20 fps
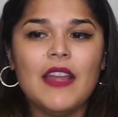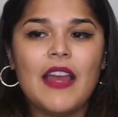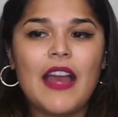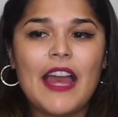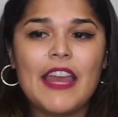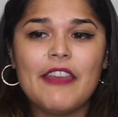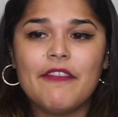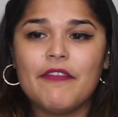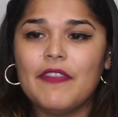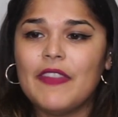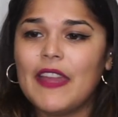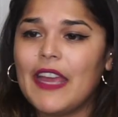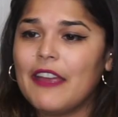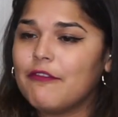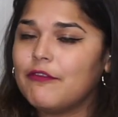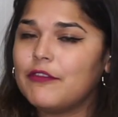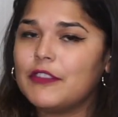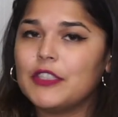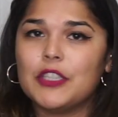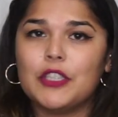I've
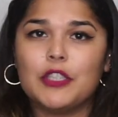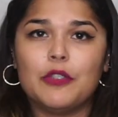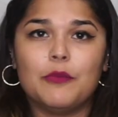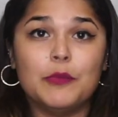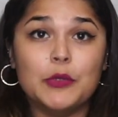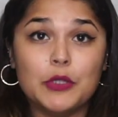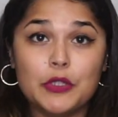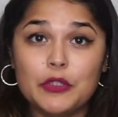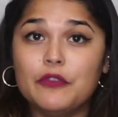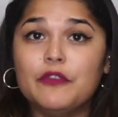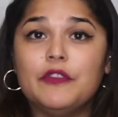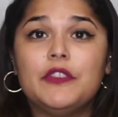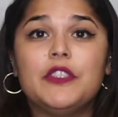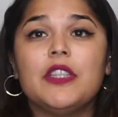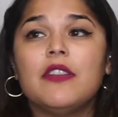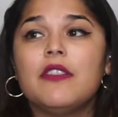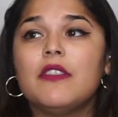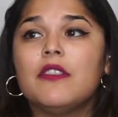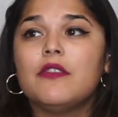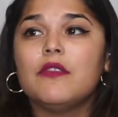never moved
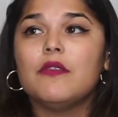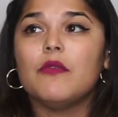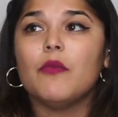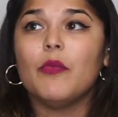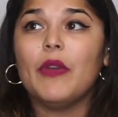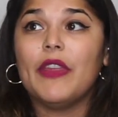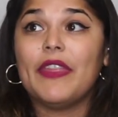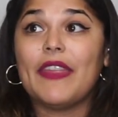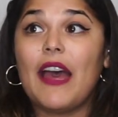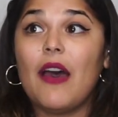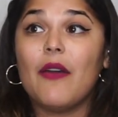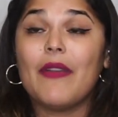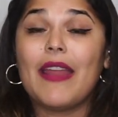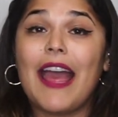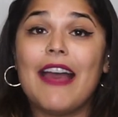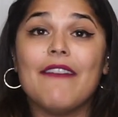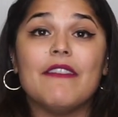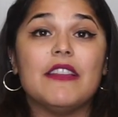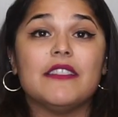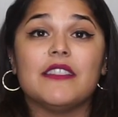without
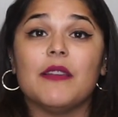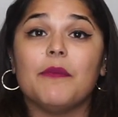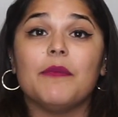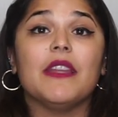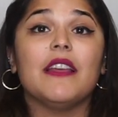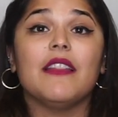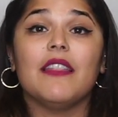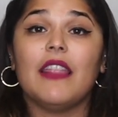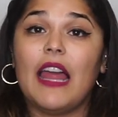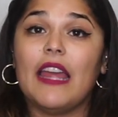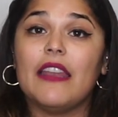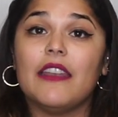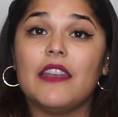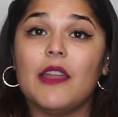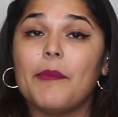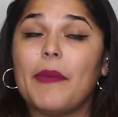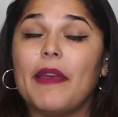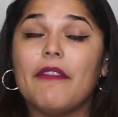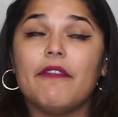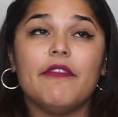having something lined
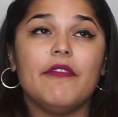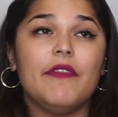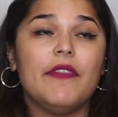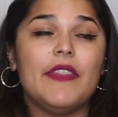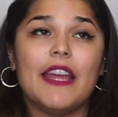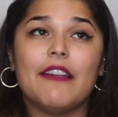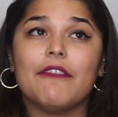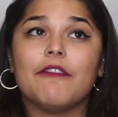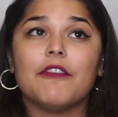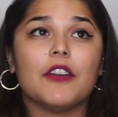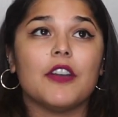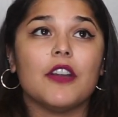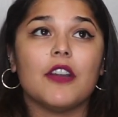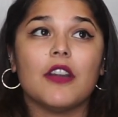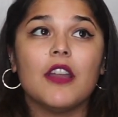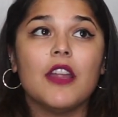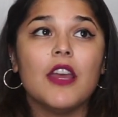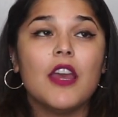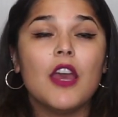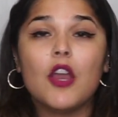up. I've
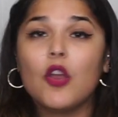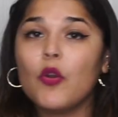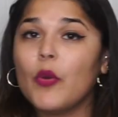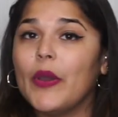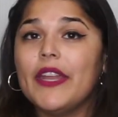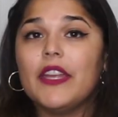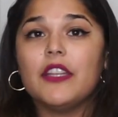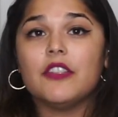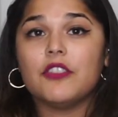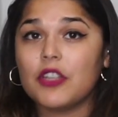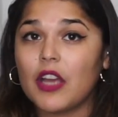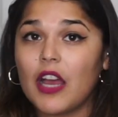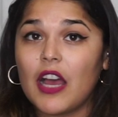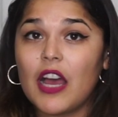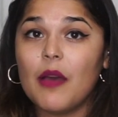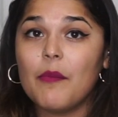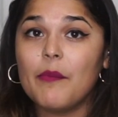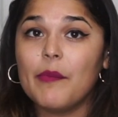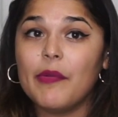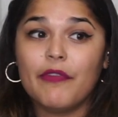never quit a
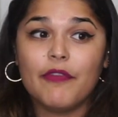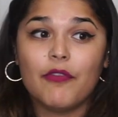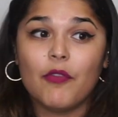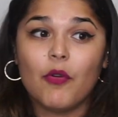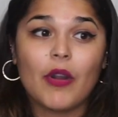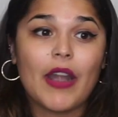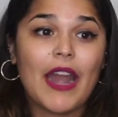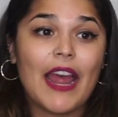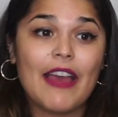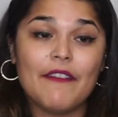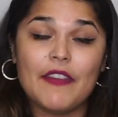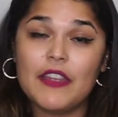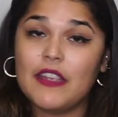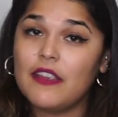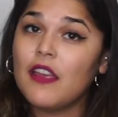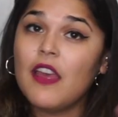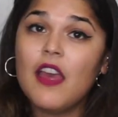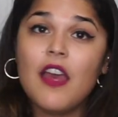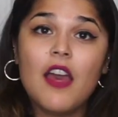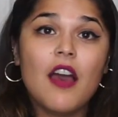job before
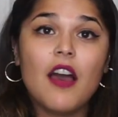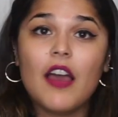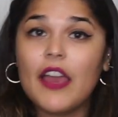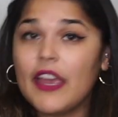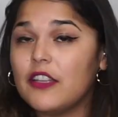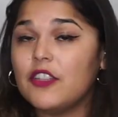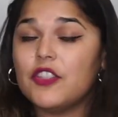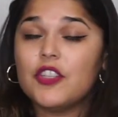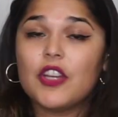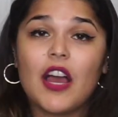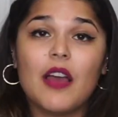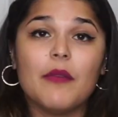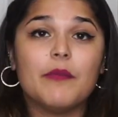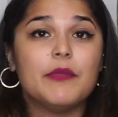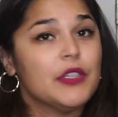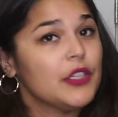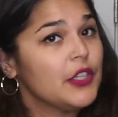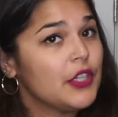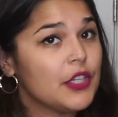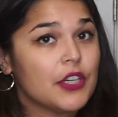having a job
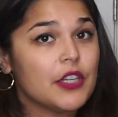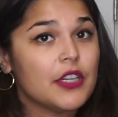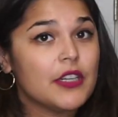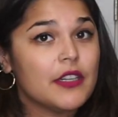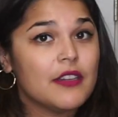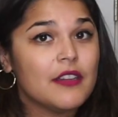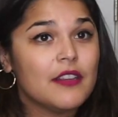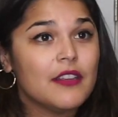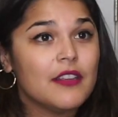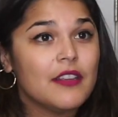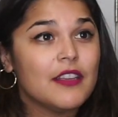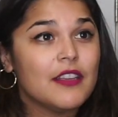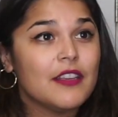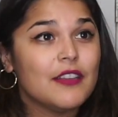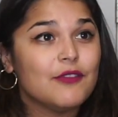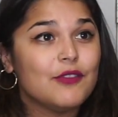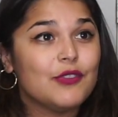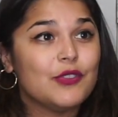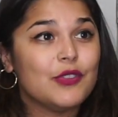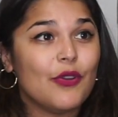secured.
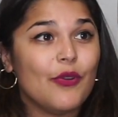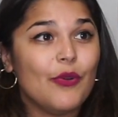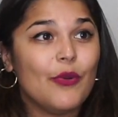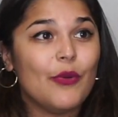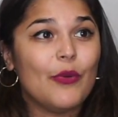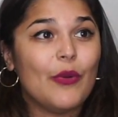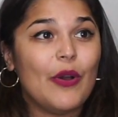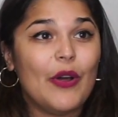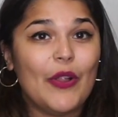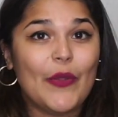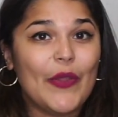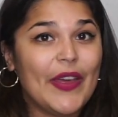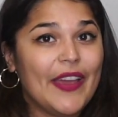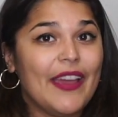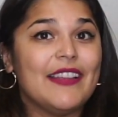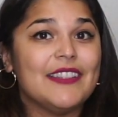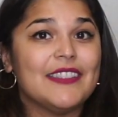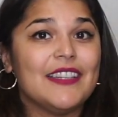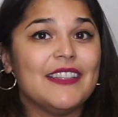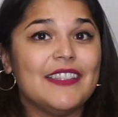So, like
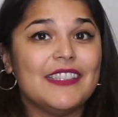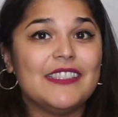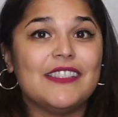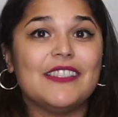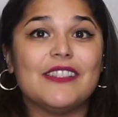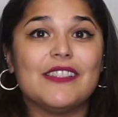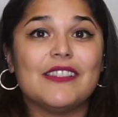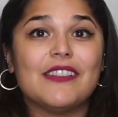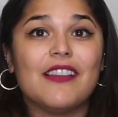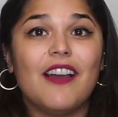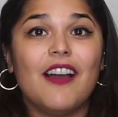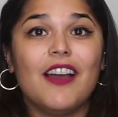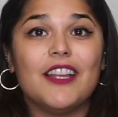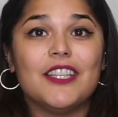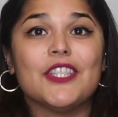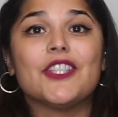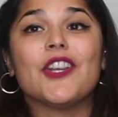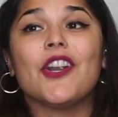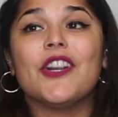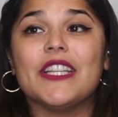I said, this is
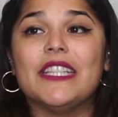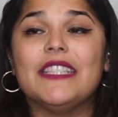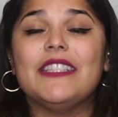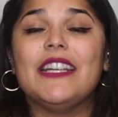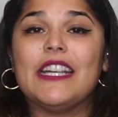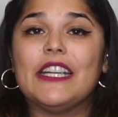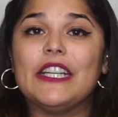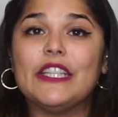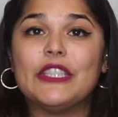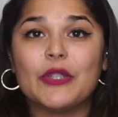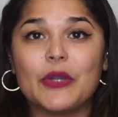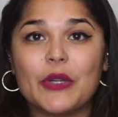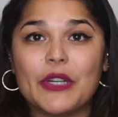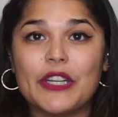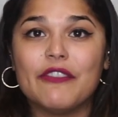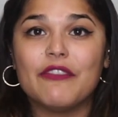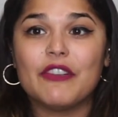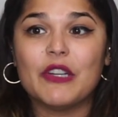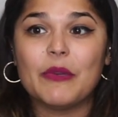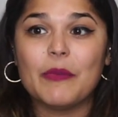uncharted
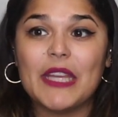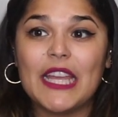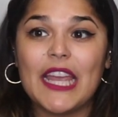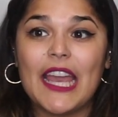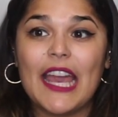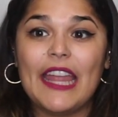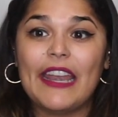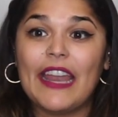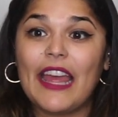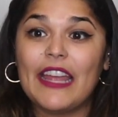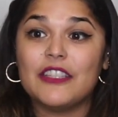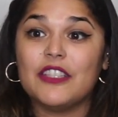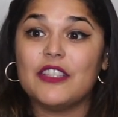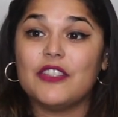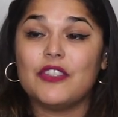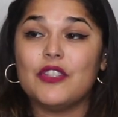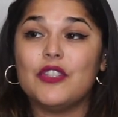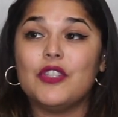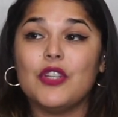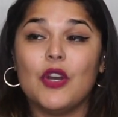territory for me, and I
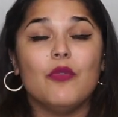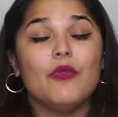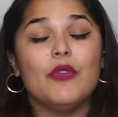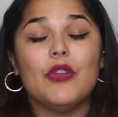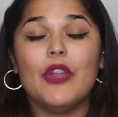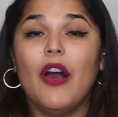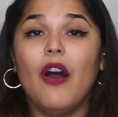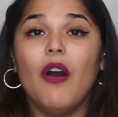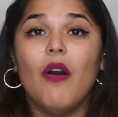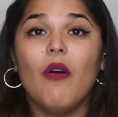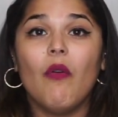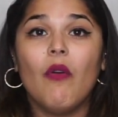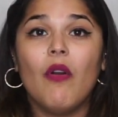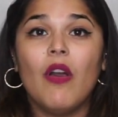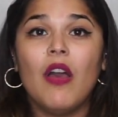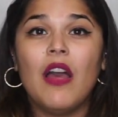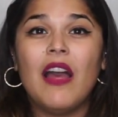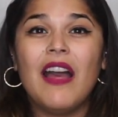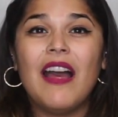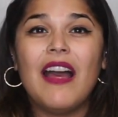just don't know
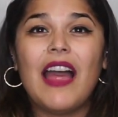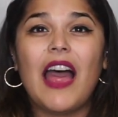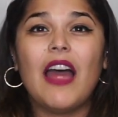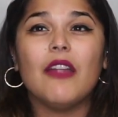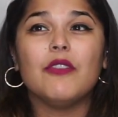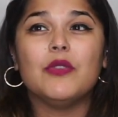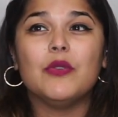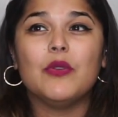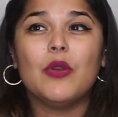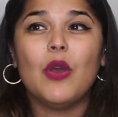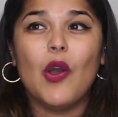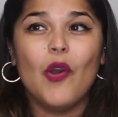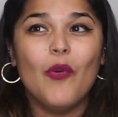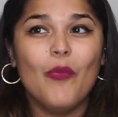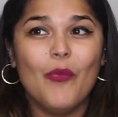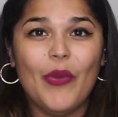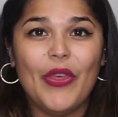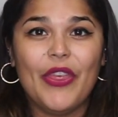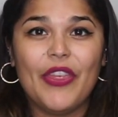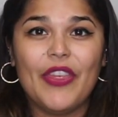how to
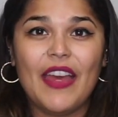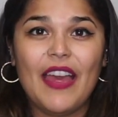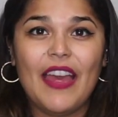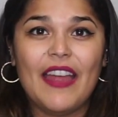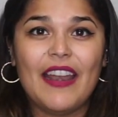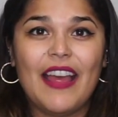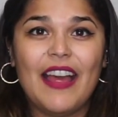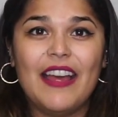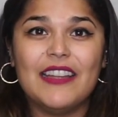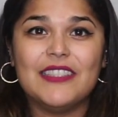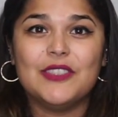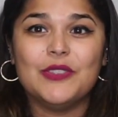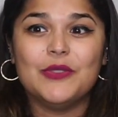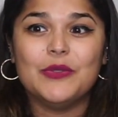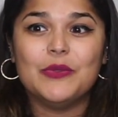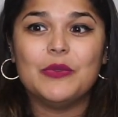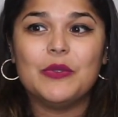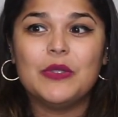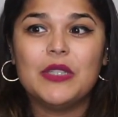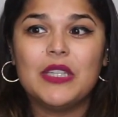cope with that, how
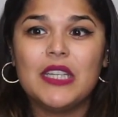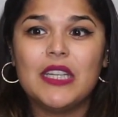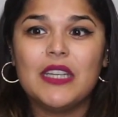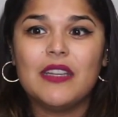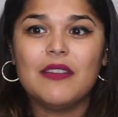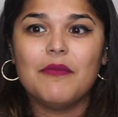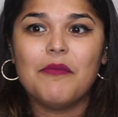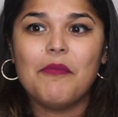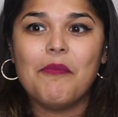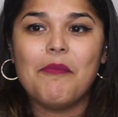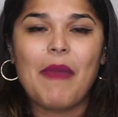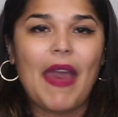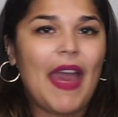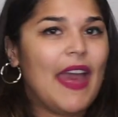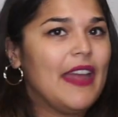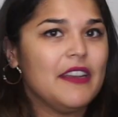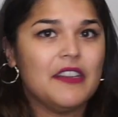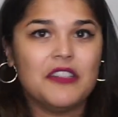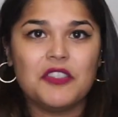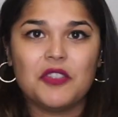to
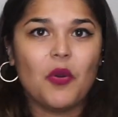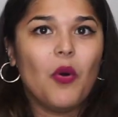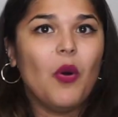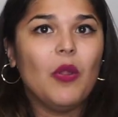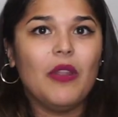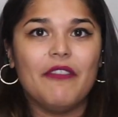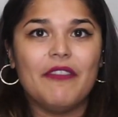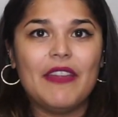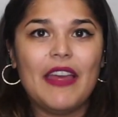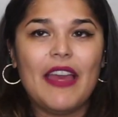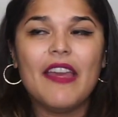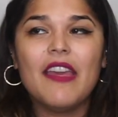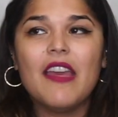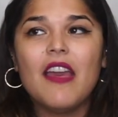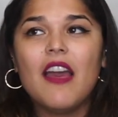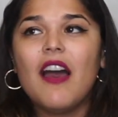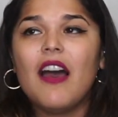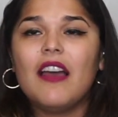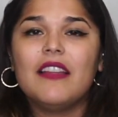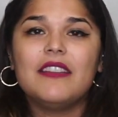manage all of that,
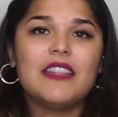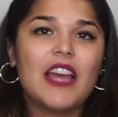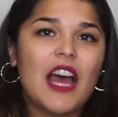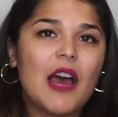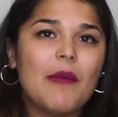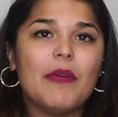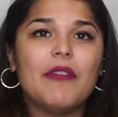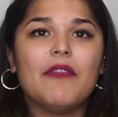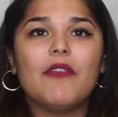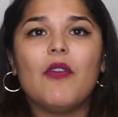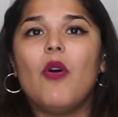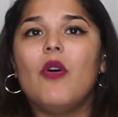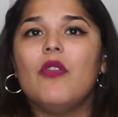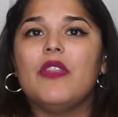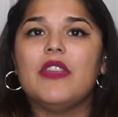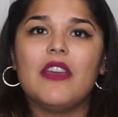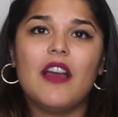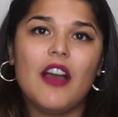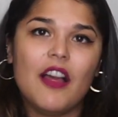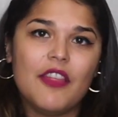on top of all
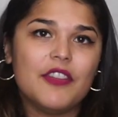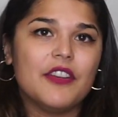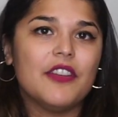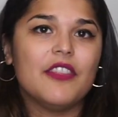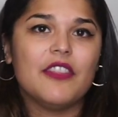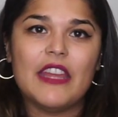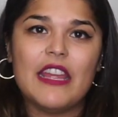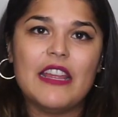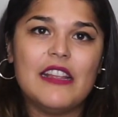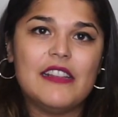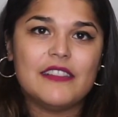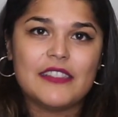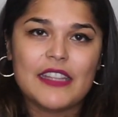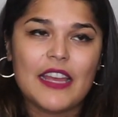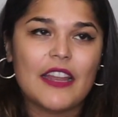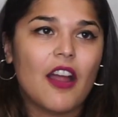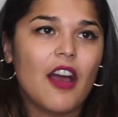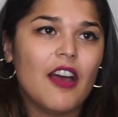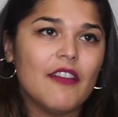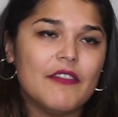the other things
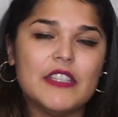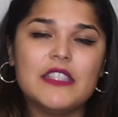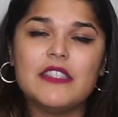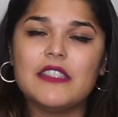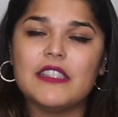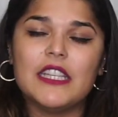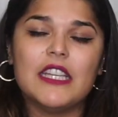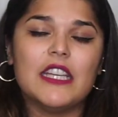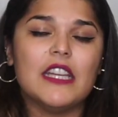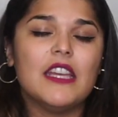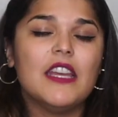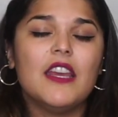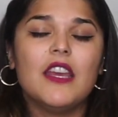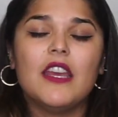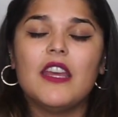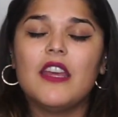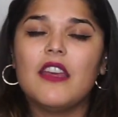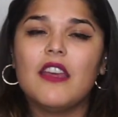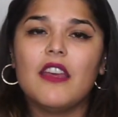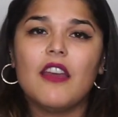that obviously
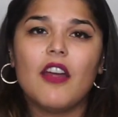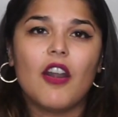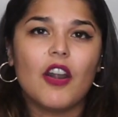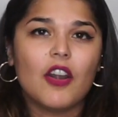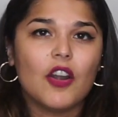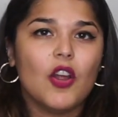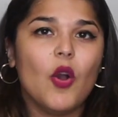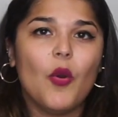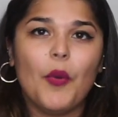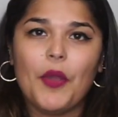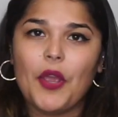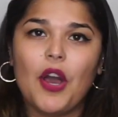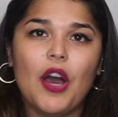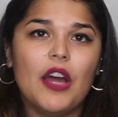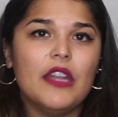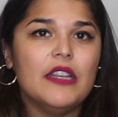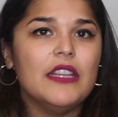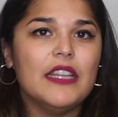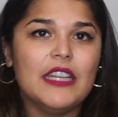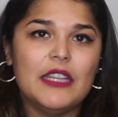are going
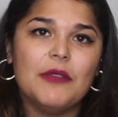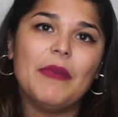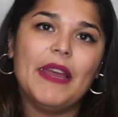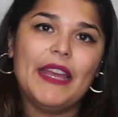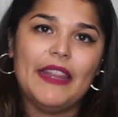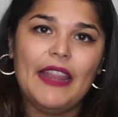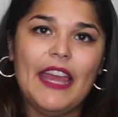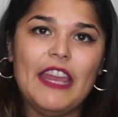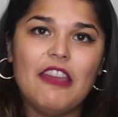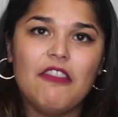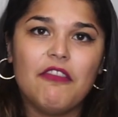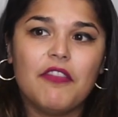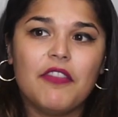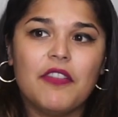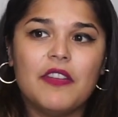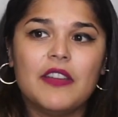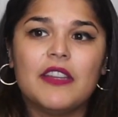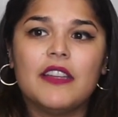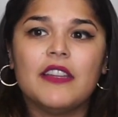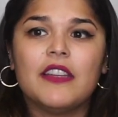on in my
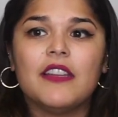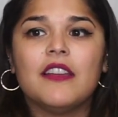life.